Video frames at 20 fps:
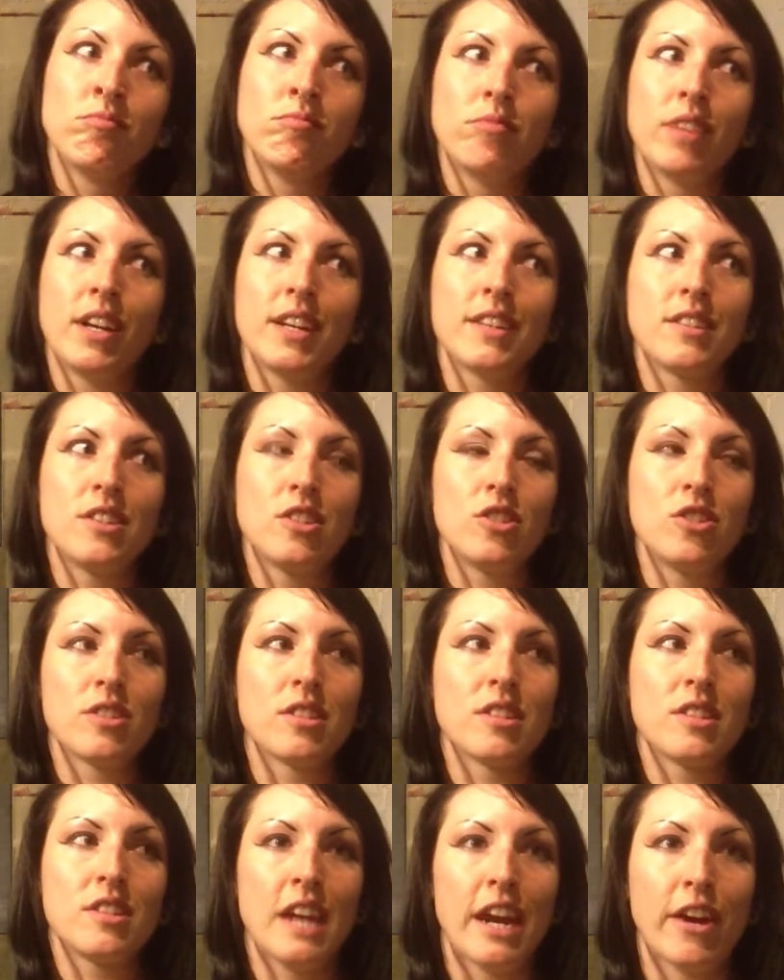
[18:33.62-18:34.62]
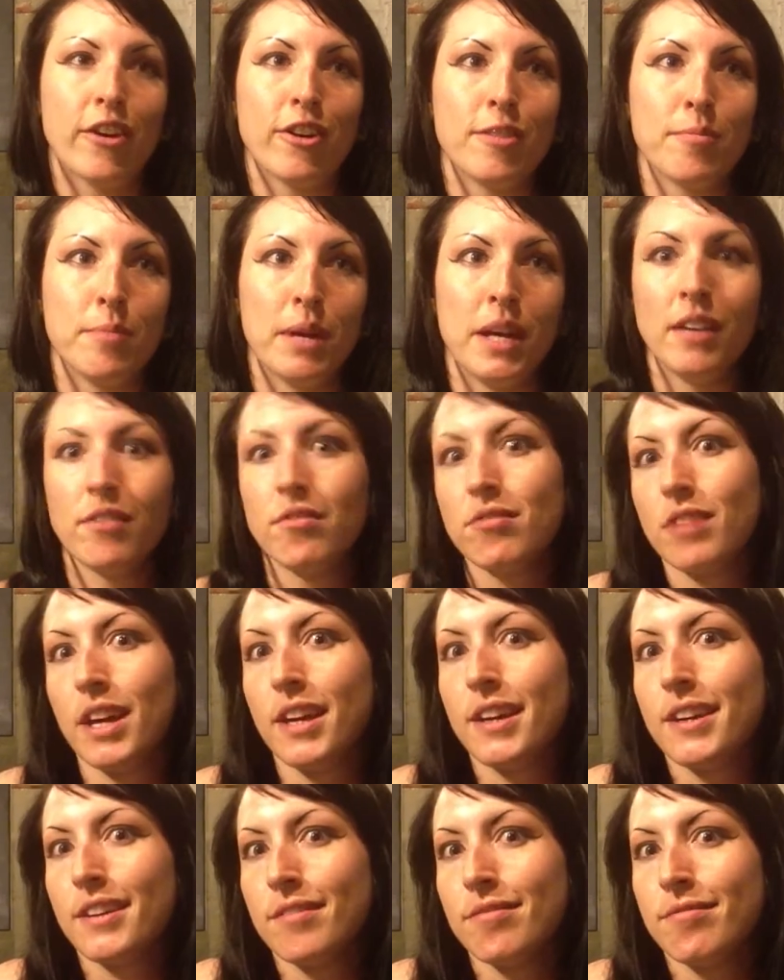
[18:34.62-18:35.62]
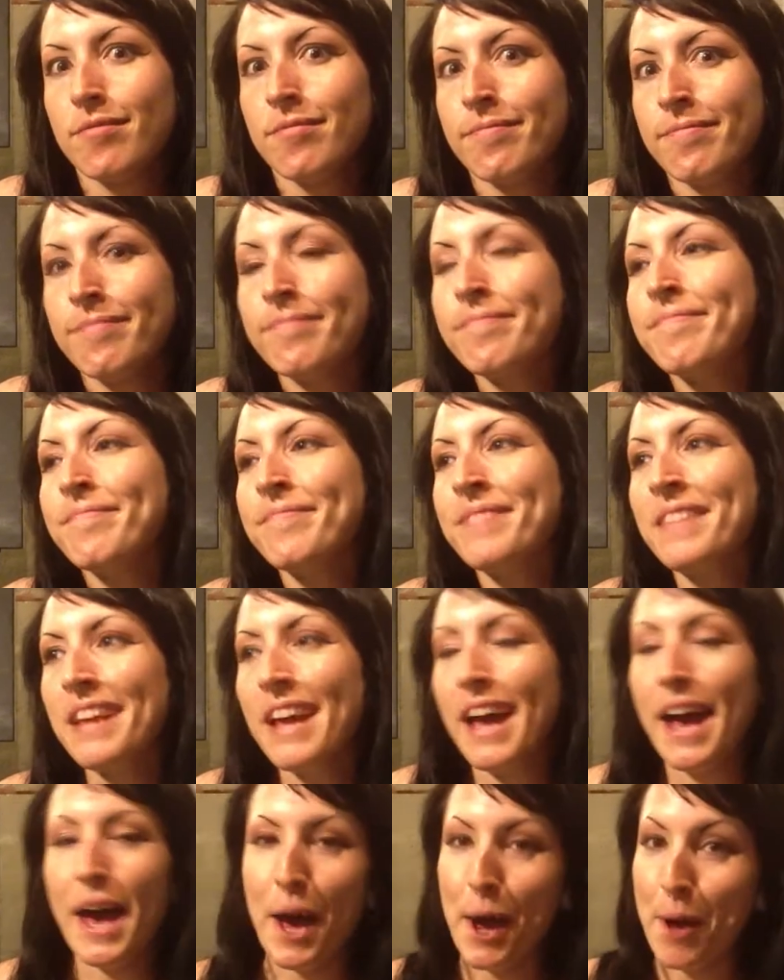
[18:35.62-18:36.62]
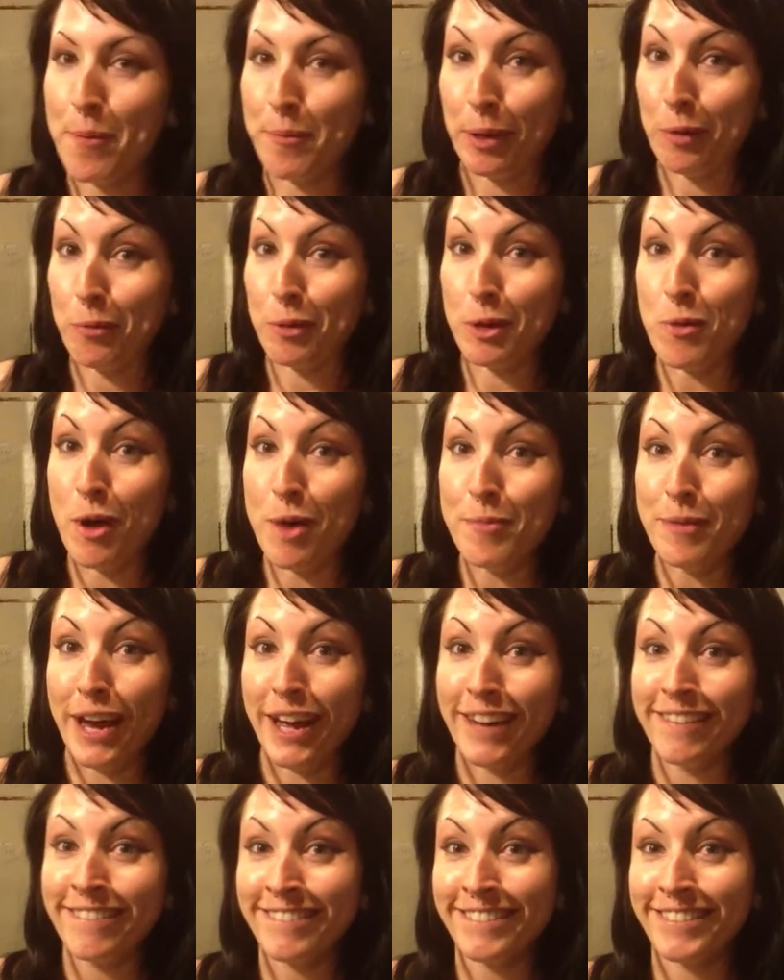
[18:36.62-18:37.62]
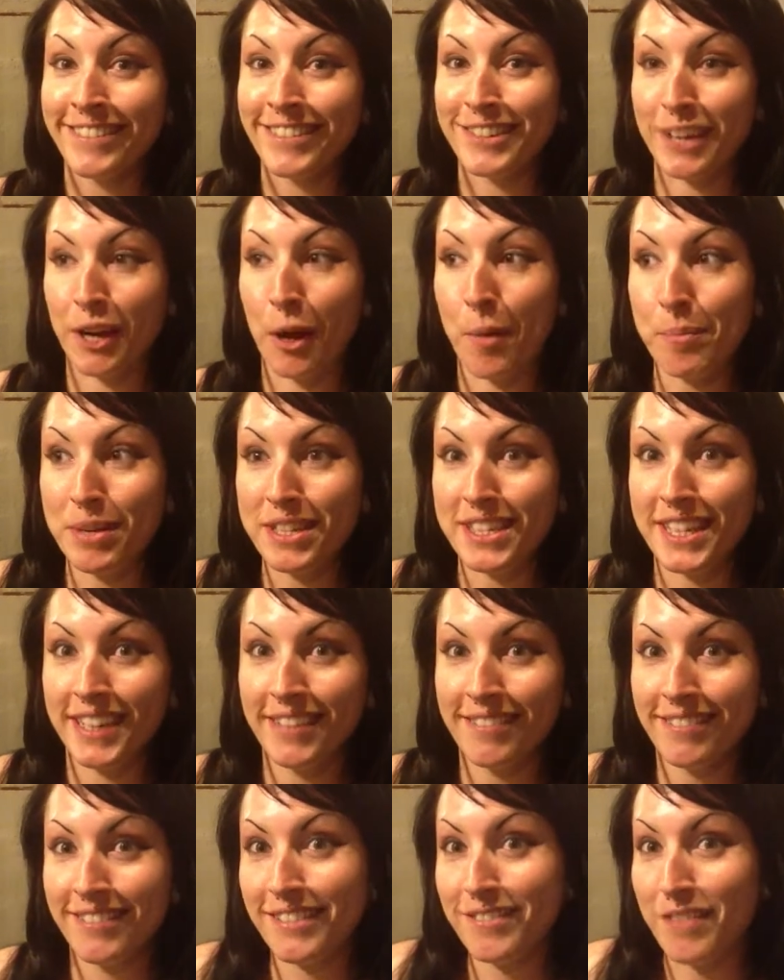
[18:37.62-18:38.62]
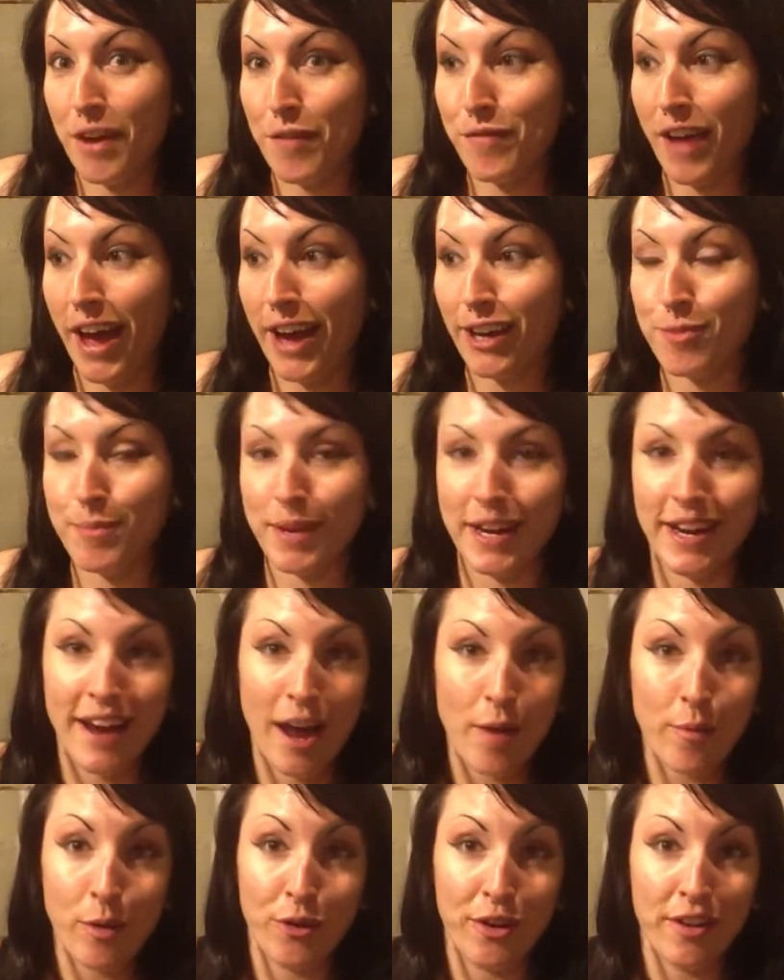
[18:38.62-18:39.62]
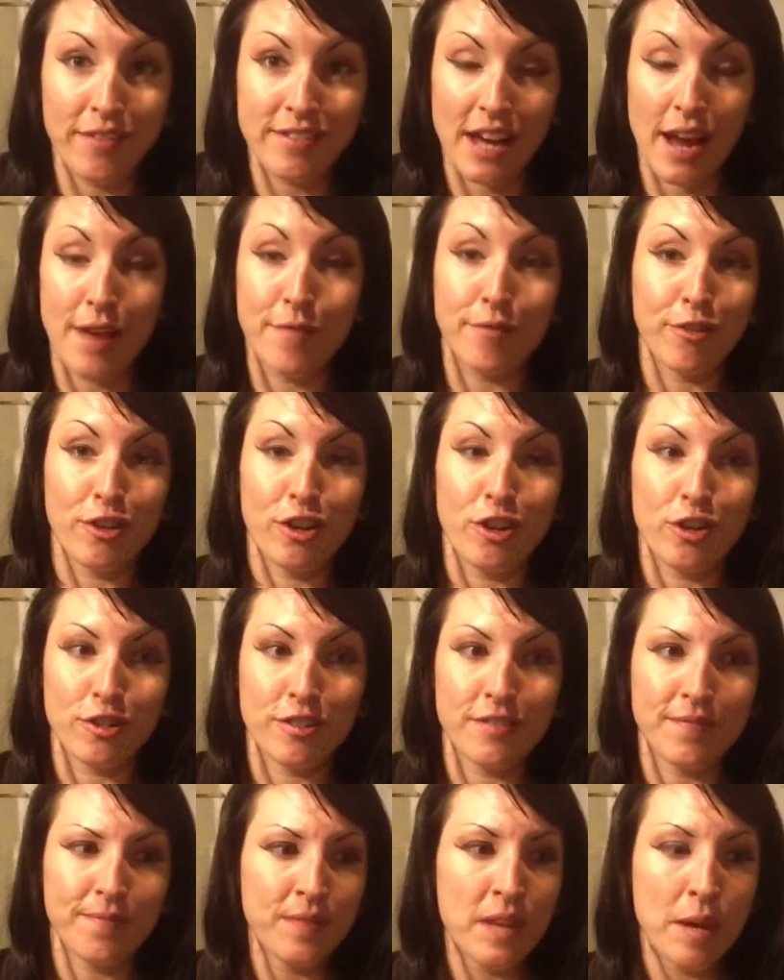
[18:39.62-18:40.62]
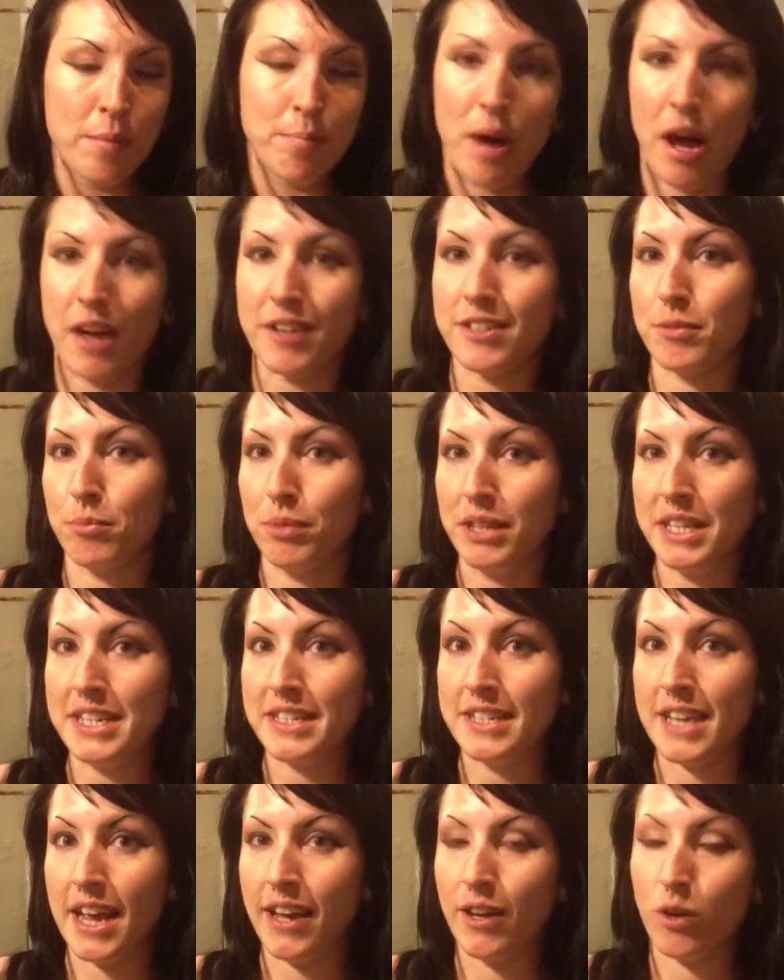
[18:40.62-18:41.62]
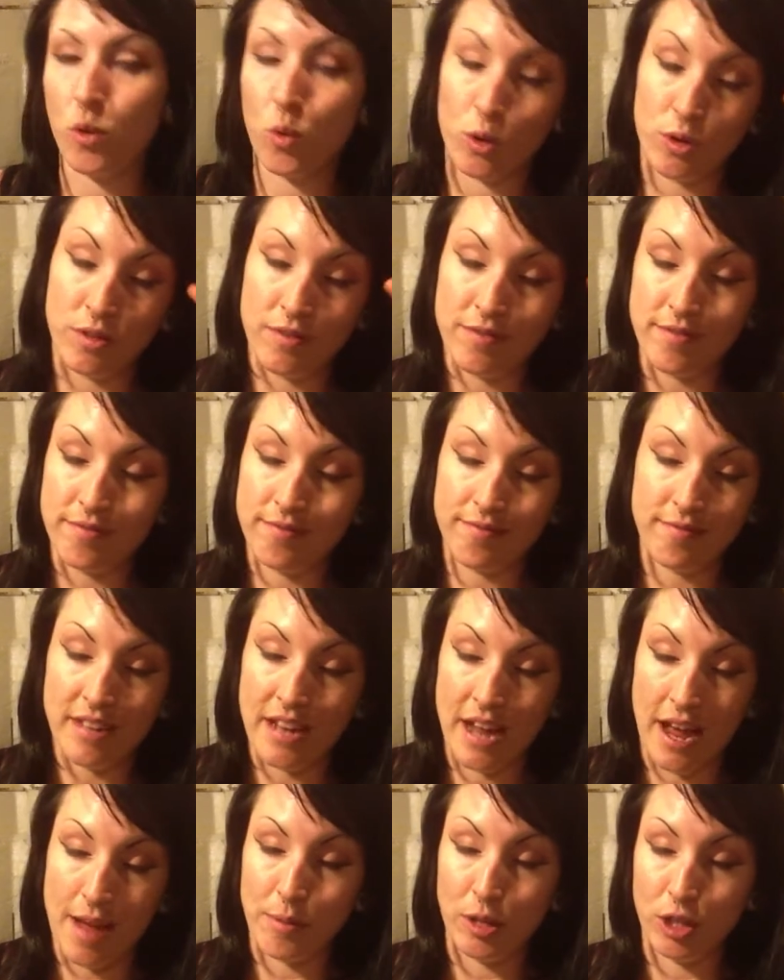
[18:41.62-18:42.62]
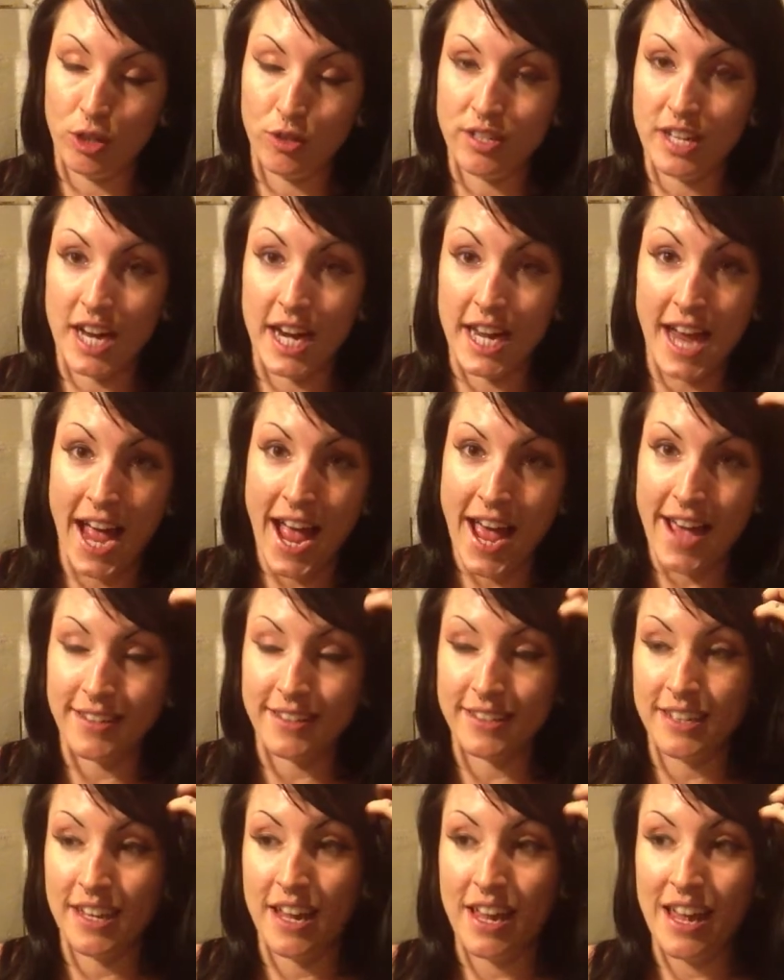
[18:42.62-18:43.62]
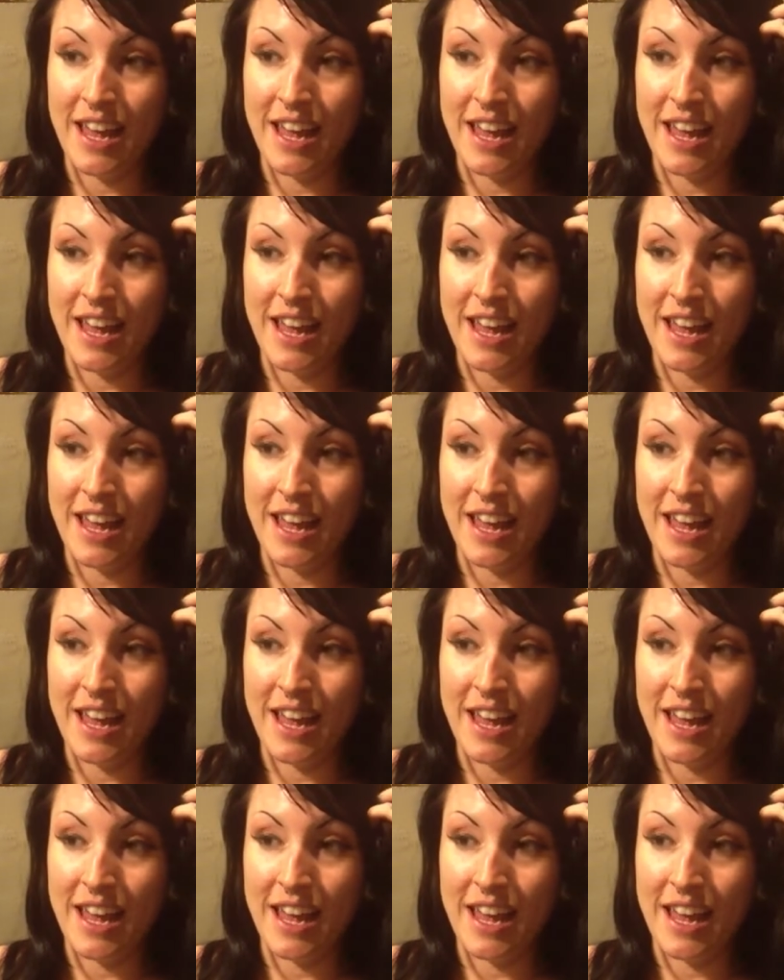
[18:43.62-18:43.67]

likes to just stare at me like, what do you want, man? It's like, I'm busy, I'm vacuuming, really have time for your possibly dead or I'm hallucinating ass.